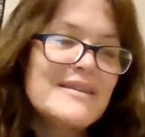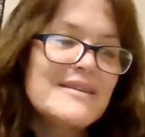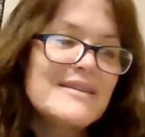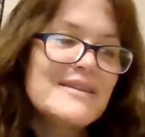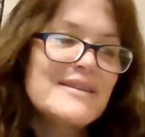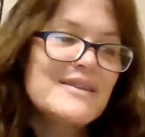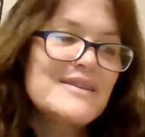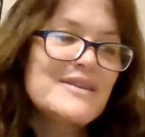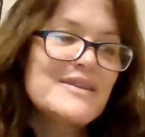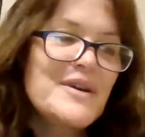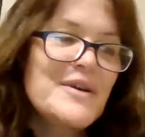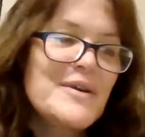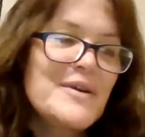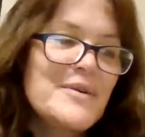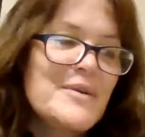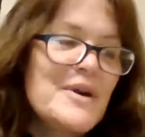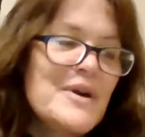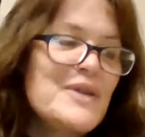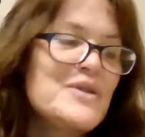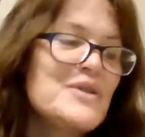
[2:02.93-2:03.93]

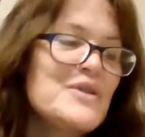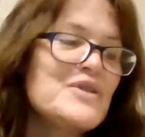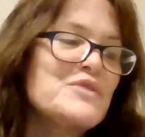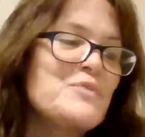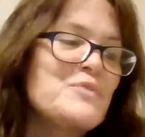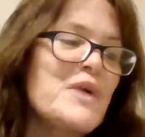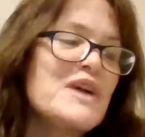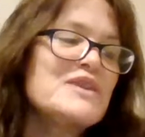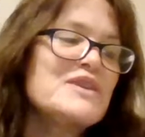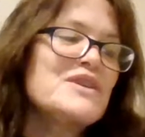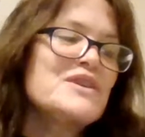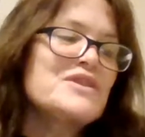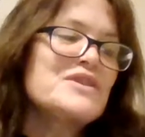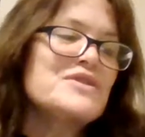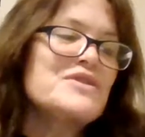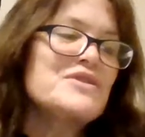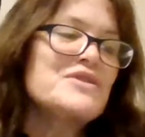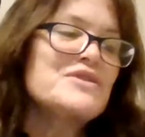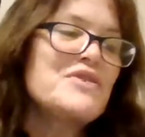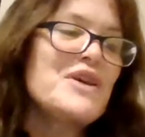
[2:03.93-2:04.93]
So a nurse
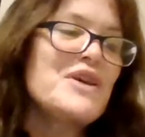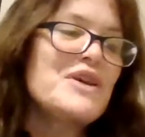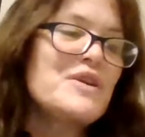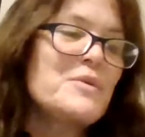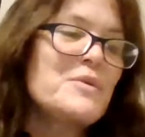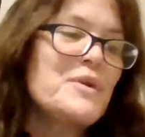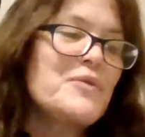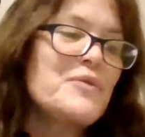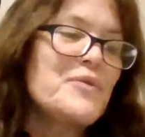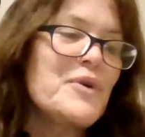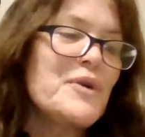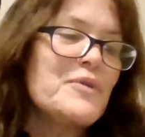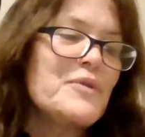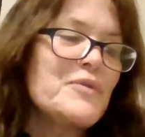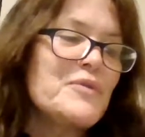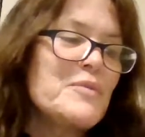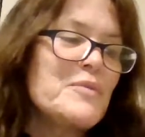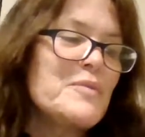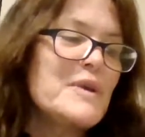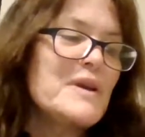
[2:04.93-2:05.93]
practitioner is writing a referral
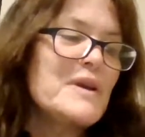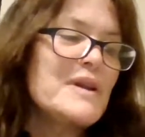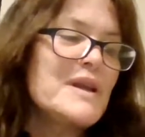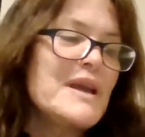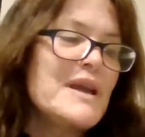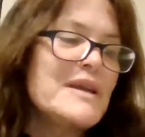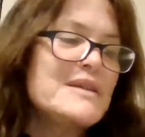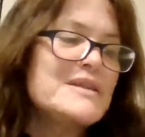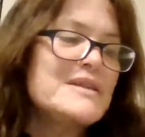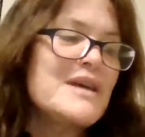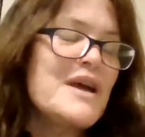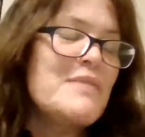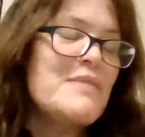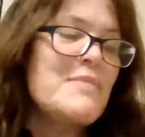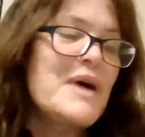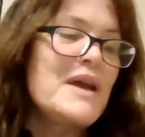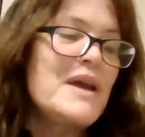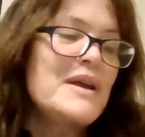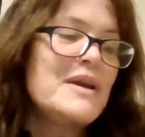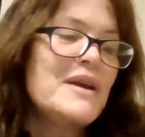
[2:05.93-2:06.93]
for a middle-aged
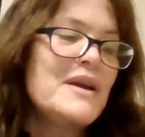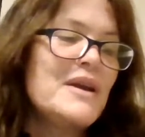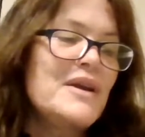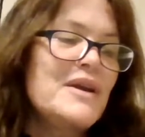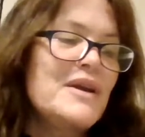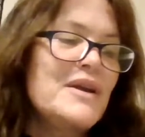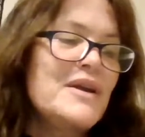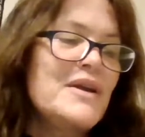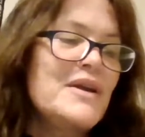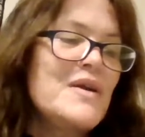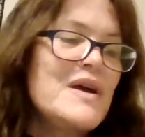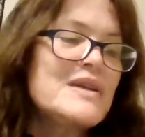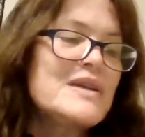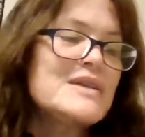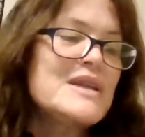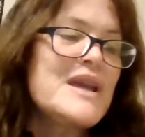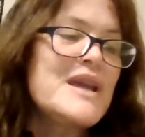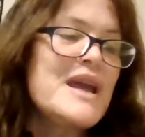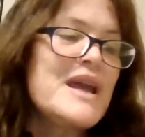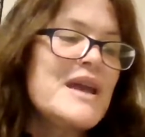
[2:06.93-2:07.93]
diabetic who has
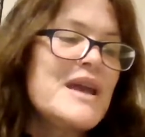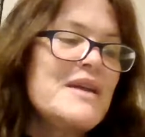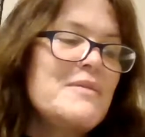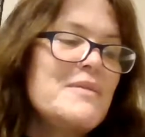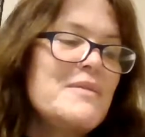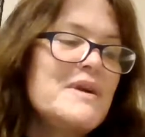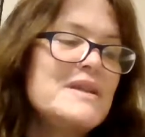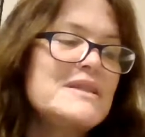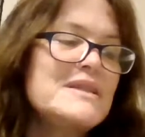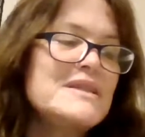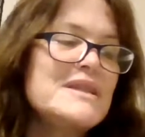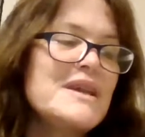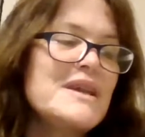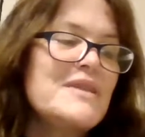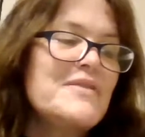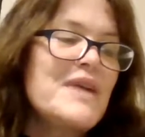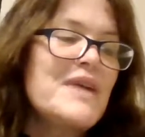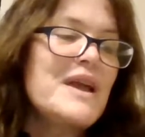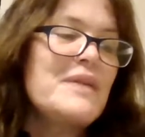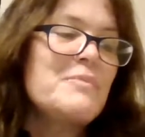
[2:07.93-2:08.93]
an A1C
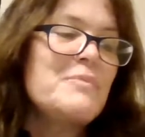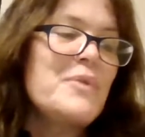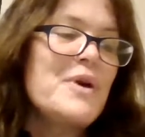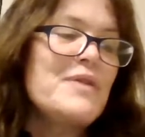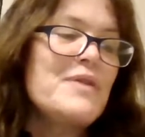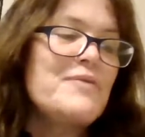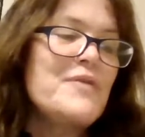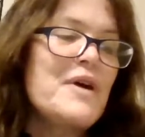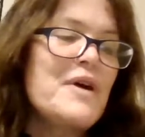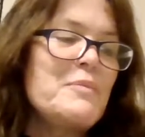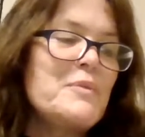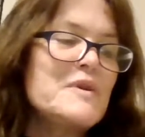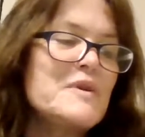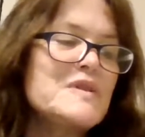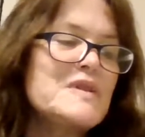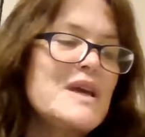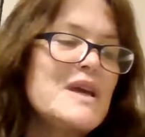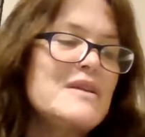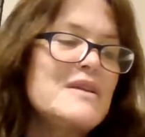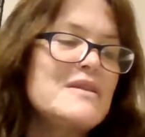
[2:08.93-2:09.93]
of
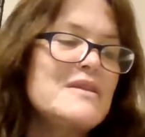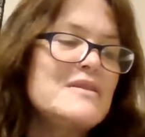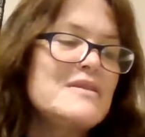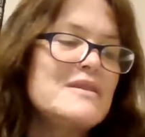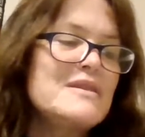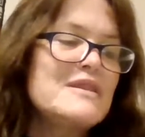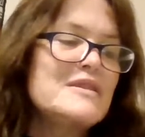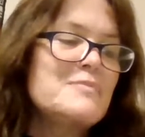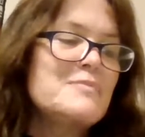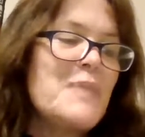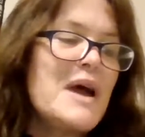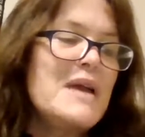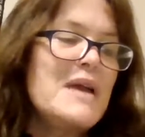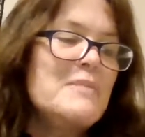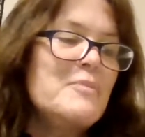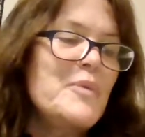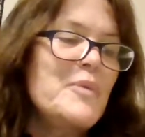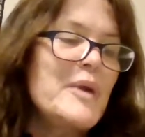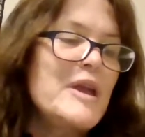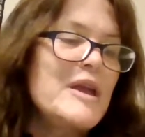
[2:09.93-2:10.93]
8.5% despite
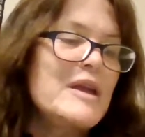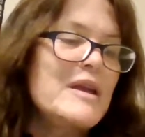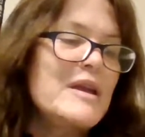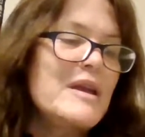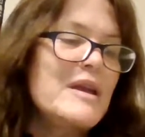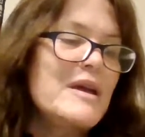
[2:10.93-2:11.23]
being